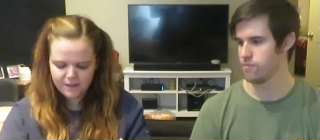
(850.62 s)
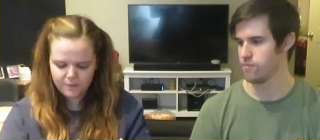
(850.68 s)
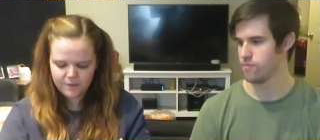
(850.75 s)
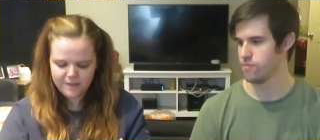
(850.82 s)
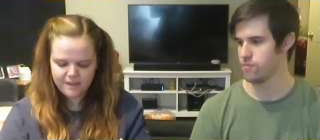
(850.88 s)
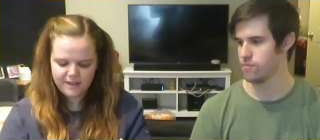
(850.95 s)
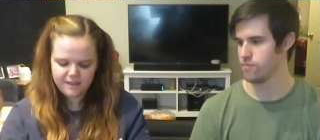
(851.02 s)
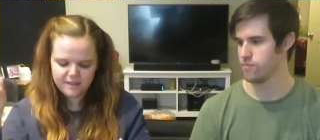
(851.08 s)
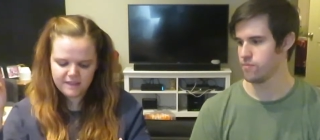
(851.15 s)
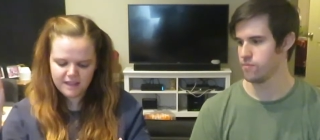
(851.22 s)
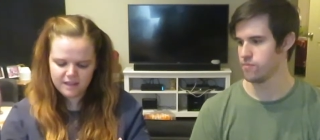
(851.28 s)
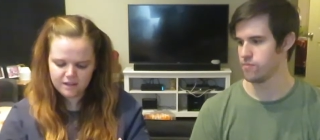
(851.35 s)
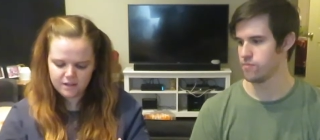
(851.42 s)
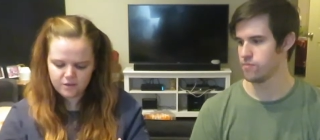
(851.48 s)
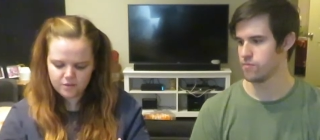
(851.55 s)
Speaker 1: with a
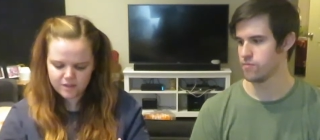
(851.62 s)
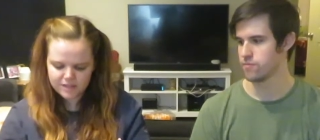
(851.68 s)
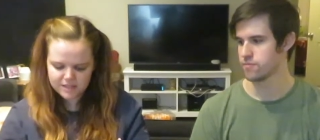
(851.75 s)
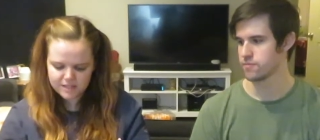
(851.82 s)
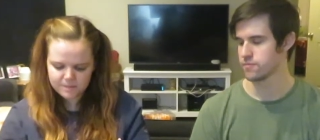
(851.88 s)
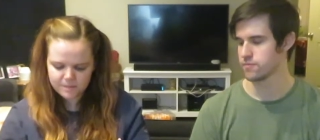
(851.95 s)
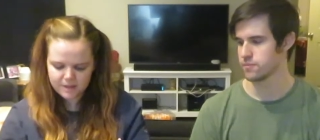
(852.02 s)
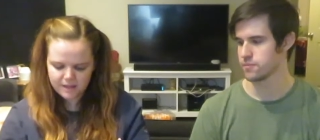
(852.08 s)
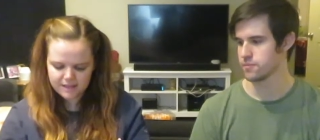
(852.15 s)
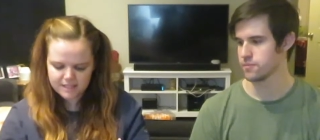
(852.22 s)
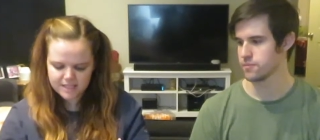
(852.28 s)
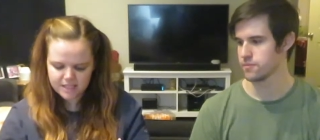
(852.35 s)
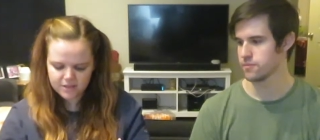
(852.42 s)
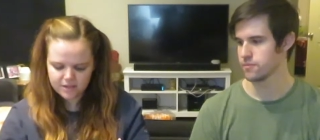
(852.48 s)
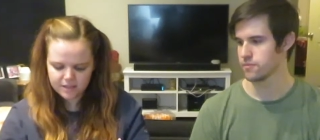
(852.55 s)
thin, crisp
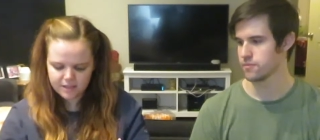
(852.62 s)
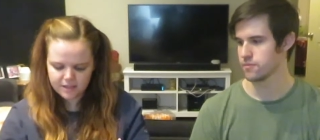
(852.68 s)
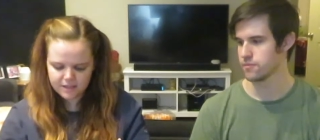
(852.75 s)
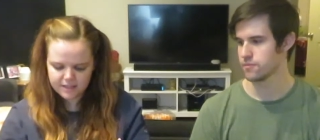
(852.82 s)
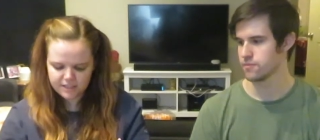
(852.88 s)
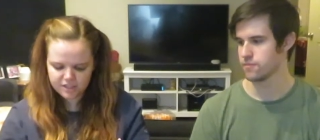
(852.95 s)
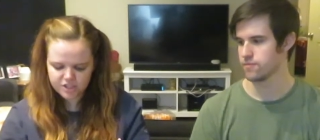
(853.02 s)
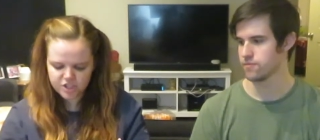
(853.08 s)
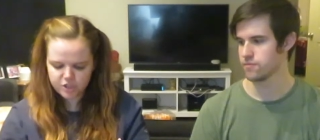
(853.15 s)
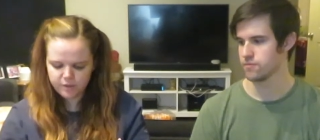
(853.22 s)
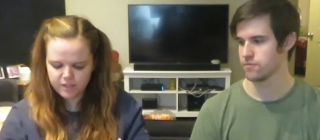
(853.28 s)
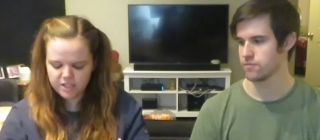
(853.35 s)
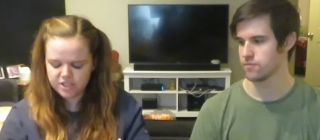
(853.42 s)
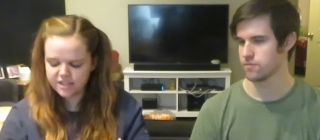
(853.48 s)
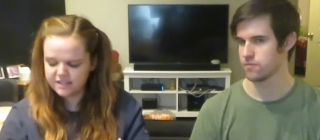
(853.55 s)
exterior and a
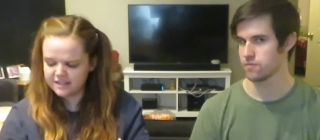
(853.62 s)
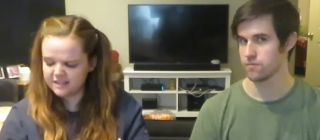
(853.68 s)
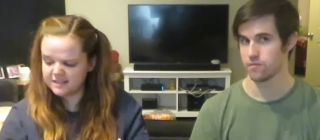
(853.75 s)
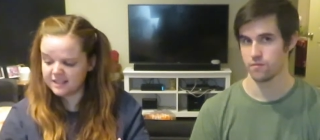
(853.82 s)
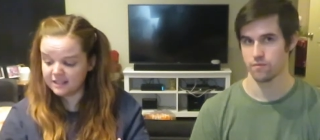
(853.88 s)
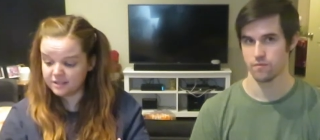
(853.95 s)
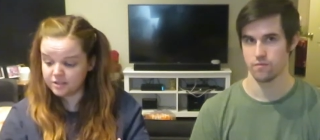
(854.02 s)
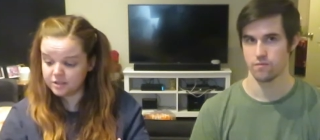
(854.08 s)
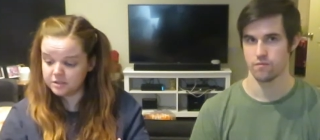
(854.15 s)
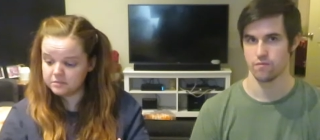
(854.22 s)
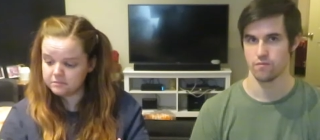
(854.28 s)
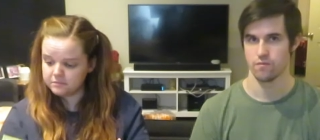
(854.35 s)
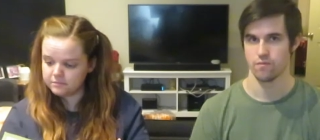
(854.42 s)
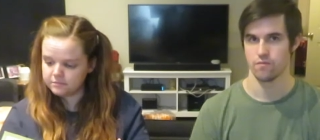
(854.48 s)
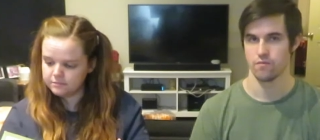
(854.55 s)
chewy, cheesy center.
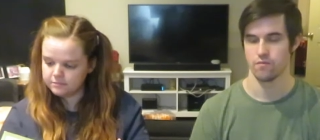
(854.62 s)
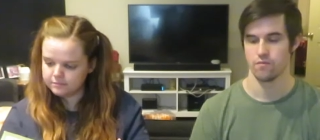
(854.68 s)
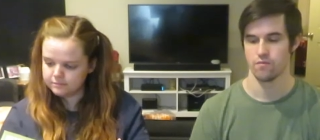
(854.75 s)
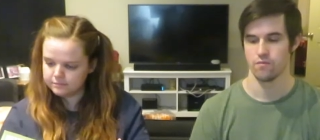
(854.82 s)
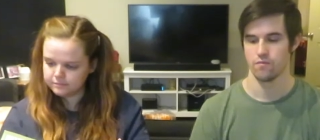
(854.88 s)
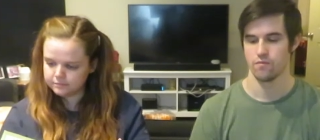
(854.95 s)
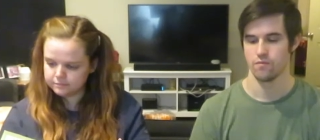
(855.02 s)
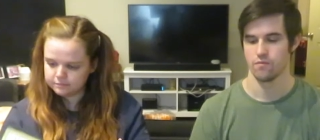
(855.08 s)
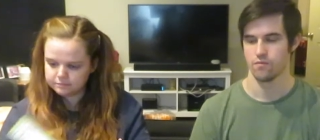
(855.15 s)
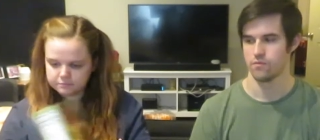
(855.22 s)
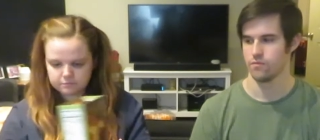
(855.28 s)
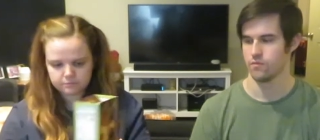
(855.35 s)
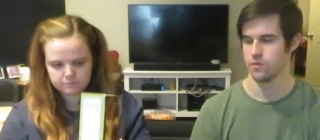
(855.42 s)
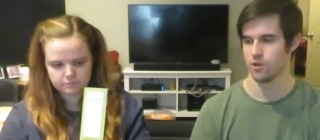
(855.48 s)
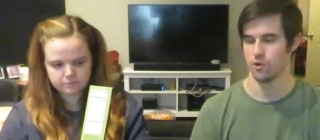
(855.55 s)

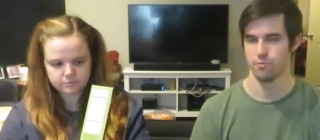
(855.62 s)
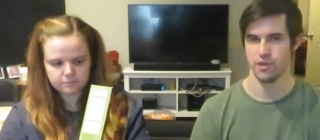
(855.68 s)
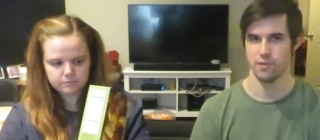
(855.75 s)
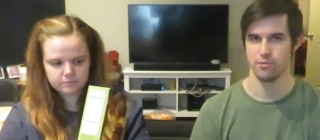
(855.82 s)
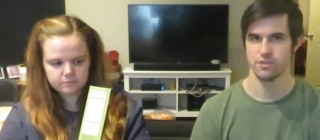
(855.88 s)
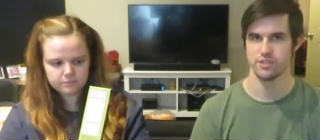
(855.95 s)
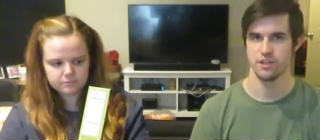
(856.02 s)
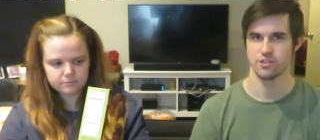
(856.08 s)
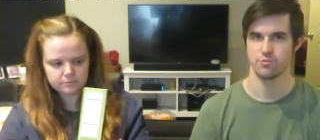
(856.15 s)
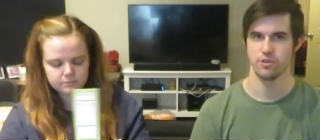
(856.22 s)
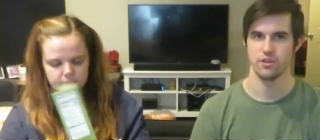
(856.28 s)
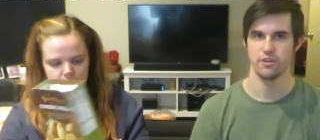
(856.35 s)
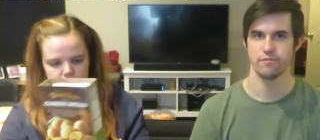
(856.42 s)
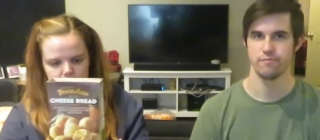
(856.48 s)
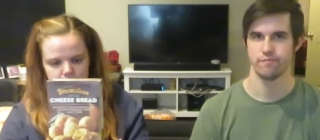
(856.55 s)
Speaker 2: On paper, it sounds
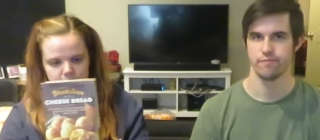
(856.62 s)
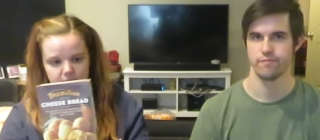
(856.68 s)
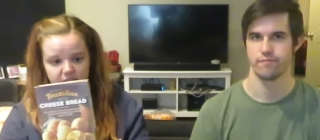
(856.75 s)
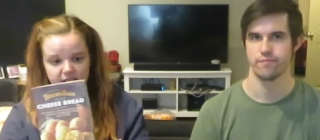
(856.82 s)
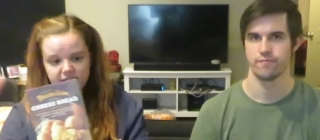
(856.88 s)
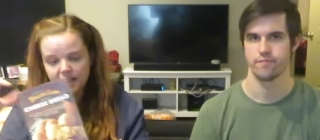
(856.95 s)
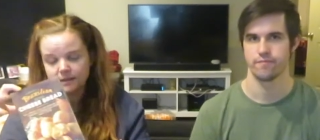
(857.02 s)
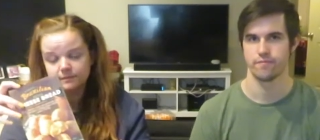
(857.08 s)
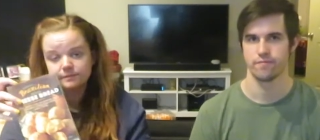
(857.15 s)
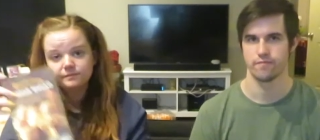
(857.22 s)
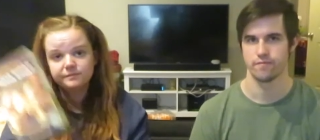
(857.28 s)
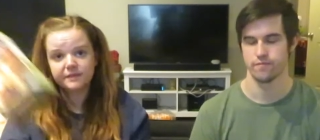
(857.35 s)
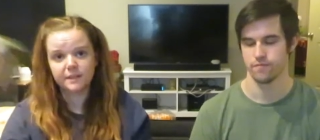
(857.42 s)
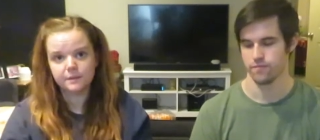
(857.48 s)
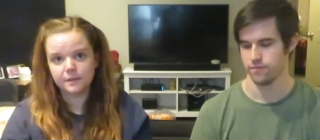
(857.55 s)
pretty good.
Speaker 1: Yeah.
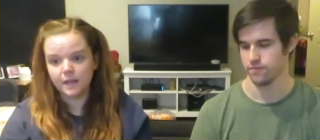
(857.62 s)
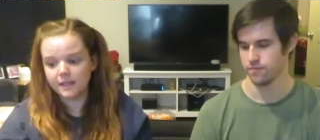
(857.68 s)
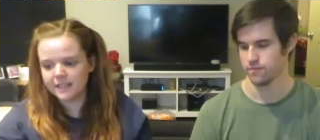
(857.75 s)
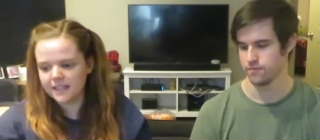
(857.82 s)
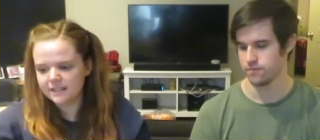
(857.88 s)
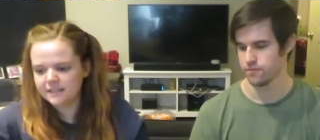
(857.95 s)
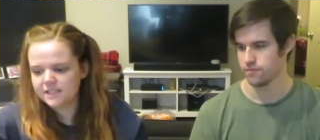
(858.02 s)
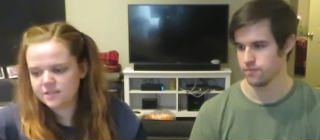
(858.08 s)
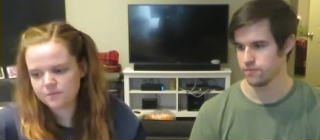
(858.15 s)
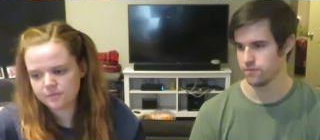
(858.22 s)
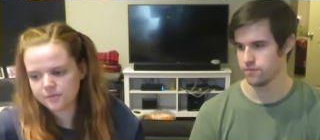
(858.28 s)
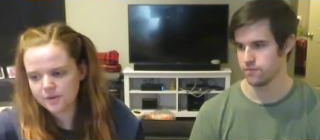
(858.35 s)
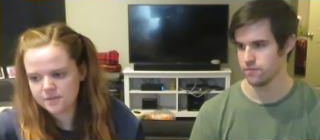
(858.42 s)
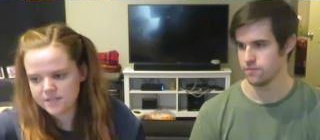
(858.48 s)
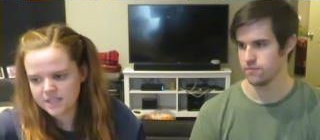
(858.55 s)
Again, these were
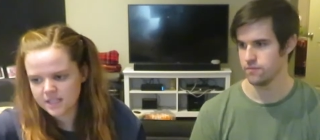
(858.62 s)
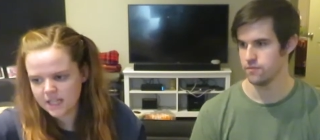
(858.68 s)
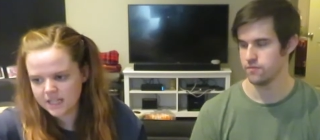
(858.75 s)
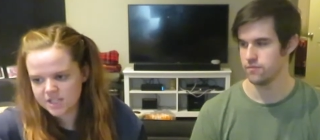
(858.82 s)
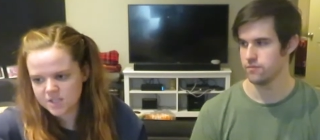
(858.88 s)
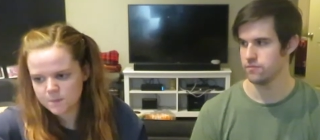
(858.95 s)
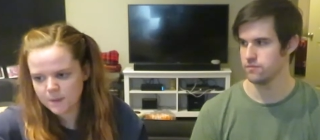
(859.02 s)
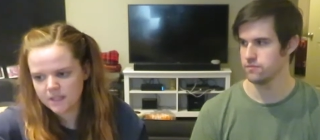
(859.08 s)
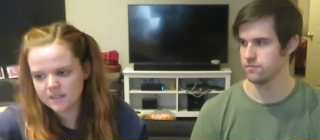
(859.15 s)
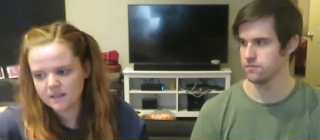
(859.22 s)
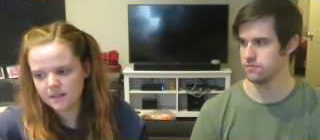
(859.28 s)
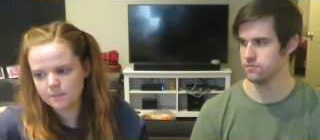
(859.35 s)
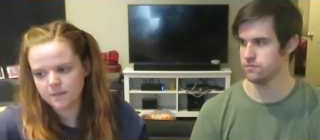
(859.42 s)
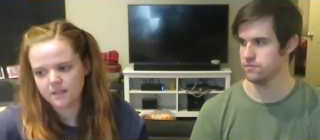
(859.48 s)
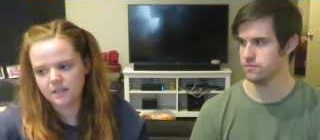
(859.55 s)
frozen. I just
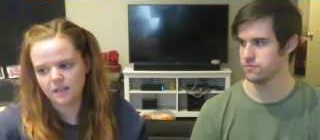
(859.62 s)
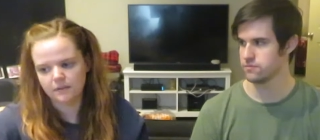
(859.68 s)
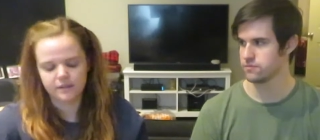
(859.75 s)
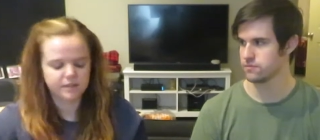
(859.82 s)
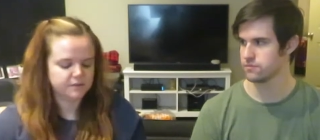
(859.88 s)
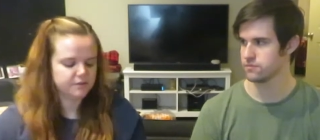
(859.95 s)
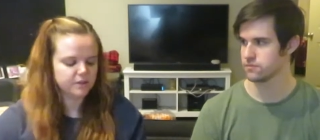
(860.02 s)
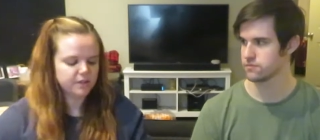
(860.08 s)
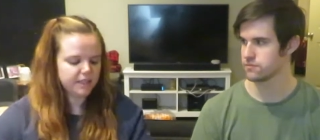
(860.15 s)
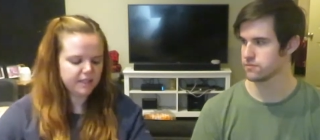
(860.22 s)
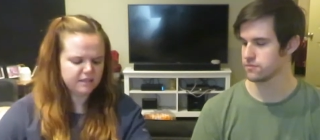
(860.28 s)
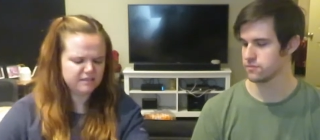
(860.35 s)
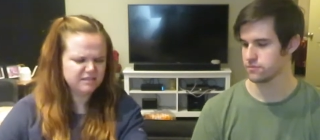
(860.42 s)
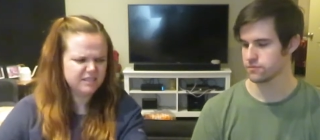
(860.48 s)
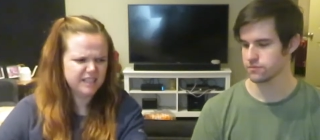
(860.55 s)
baked them in the oven for
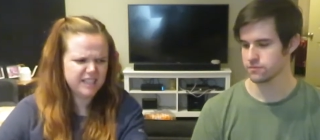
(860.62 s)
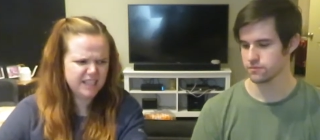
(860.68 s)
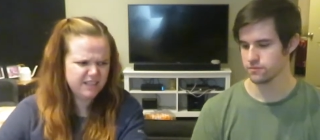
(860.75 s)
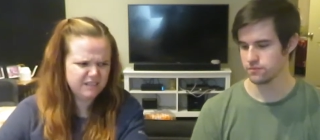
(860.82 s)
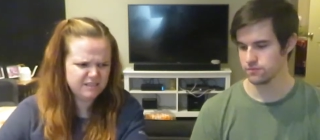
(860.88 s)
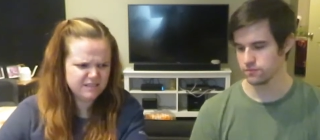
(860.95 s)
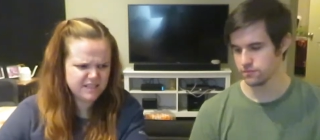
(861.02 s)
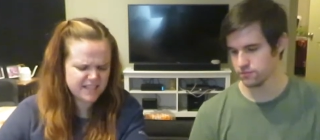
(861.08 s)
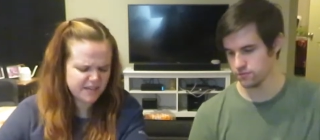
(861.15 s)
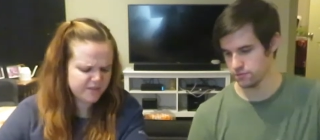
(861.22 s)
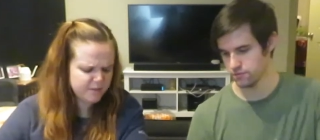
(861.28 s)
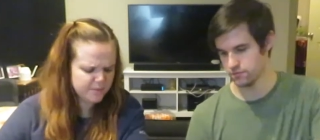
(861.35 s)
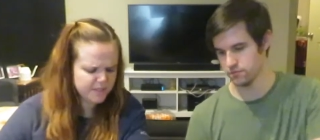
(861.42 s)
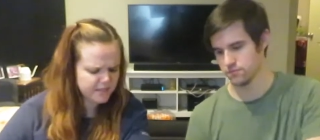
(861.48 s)
like, I think, seven